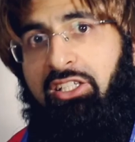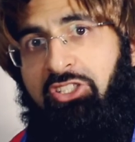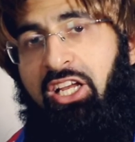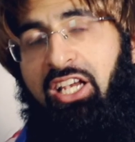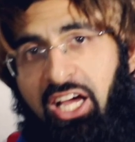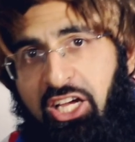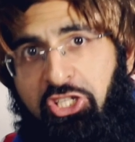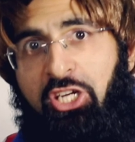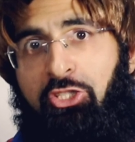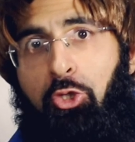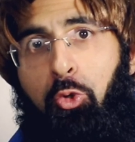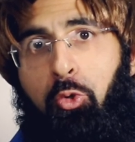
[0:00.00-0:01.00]
he's
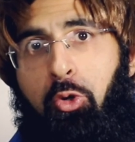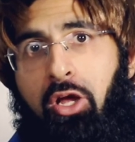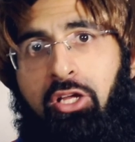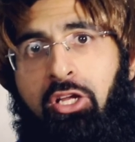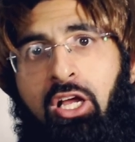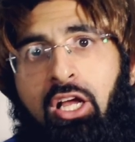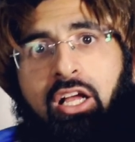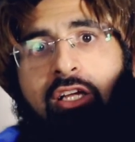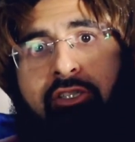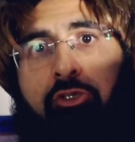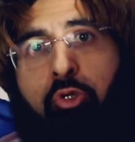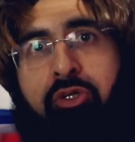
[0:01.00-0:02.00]
allergic to
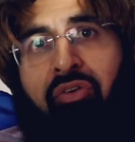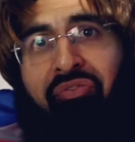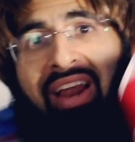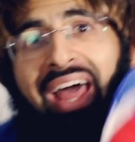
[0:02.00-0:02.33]
the